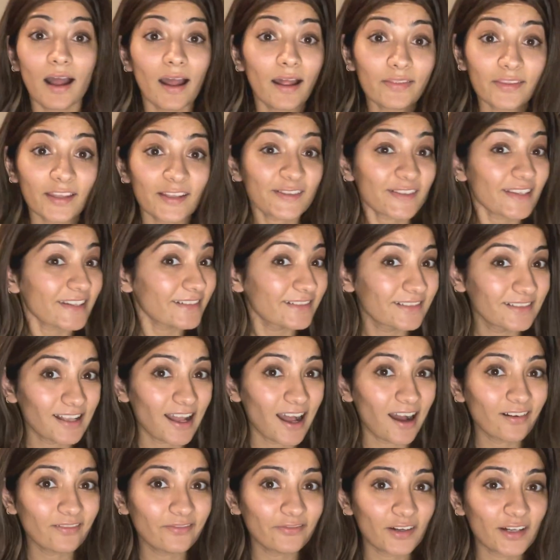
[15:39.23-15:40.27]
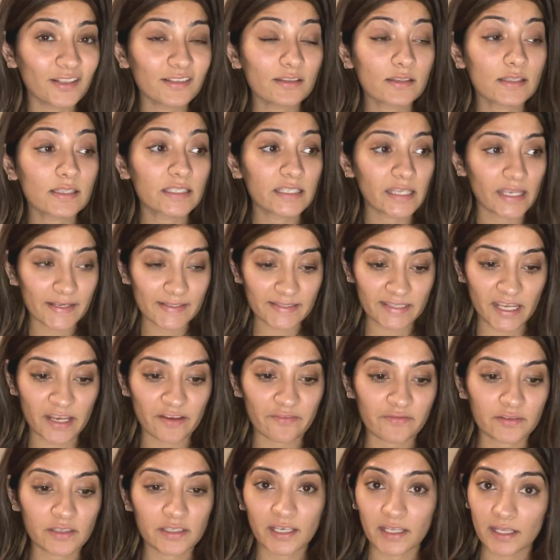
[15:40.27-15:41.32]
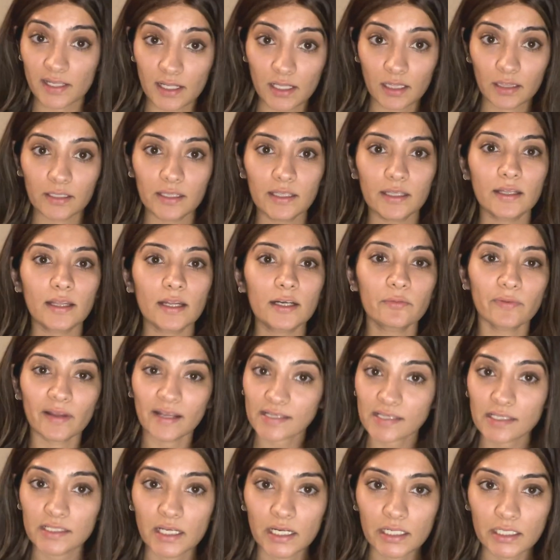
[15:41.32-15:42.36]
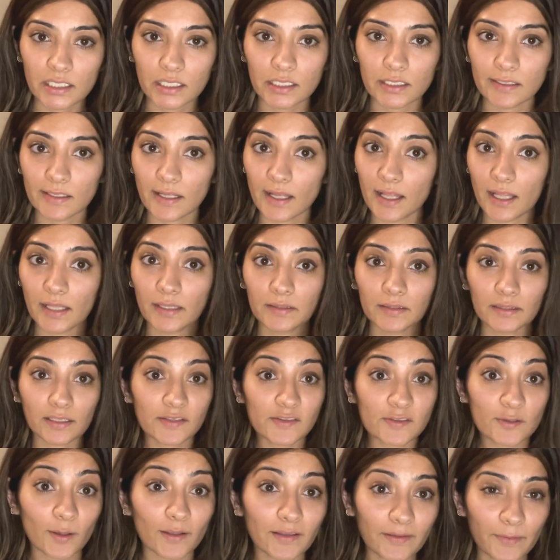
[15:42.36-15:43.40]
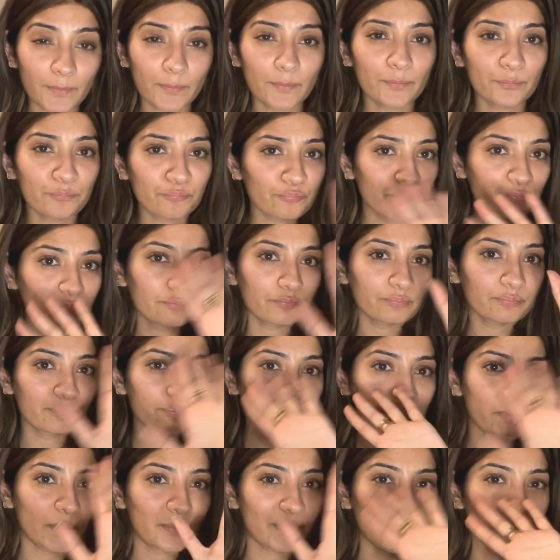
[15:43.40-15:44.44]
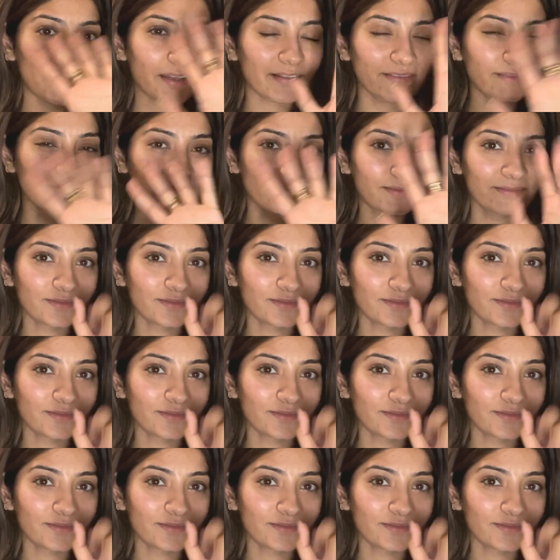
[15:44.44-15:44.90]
That's it. Have fun. Stay safe. Stay healthy. Get vaccinated. And that's all. Bye bye.